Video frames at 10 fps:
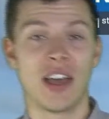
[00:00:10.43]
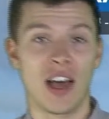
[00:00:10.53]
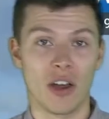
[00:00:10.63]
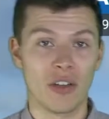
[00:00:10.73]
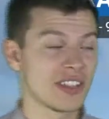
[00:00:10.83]

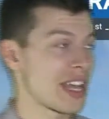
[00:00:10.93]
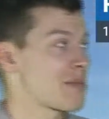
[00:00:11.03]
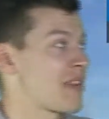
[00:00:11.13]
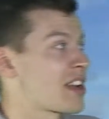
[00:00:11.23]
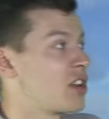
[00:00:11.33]
A lot of the time
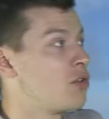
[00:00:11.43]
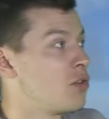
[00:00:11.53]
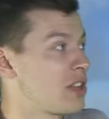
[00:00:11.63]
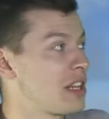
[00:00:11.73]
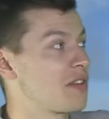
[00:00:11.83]
we've had a
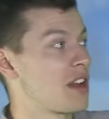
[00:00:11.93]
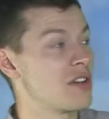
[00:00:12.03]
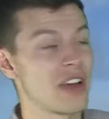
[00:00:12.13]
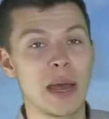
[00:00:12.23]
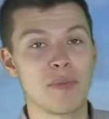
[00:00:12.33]
northerly flow
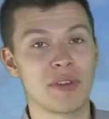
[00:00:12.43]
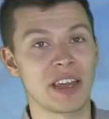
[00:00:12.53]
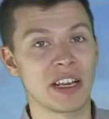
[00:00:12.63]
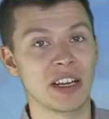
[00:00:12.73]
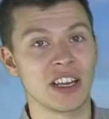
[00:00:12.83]
of air
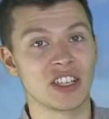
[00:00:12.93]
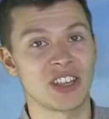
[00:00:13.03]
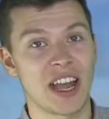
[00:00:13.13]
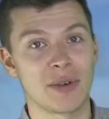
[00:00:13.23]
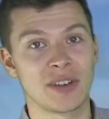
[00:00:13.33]
bringing
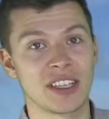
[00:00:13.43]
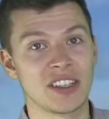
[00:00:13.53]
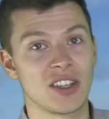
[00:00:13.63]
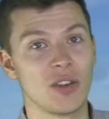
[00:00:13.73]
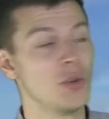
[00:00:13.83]
showers
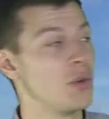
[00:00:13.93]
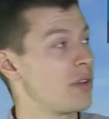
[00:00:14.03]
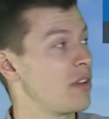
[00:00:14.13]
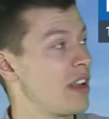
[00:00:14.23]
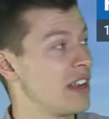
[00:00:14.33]
into
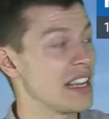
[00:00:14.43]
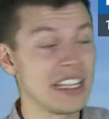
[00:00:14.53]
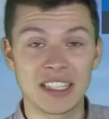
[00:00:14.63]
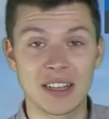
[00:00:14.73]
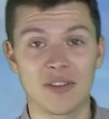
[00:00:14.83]
northern and
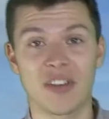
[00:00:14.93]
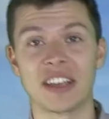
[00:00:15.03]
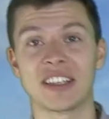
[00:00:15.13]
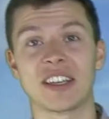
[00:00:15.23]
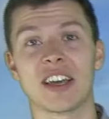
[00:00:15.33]
eastern
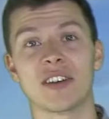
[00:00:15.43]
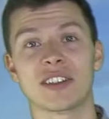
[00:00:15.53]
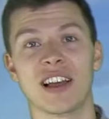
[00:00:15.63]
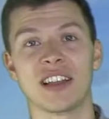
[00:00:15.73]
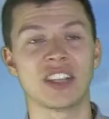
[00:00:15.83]
facing
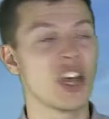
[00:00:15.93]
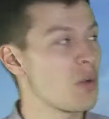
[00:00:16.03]
coastlines.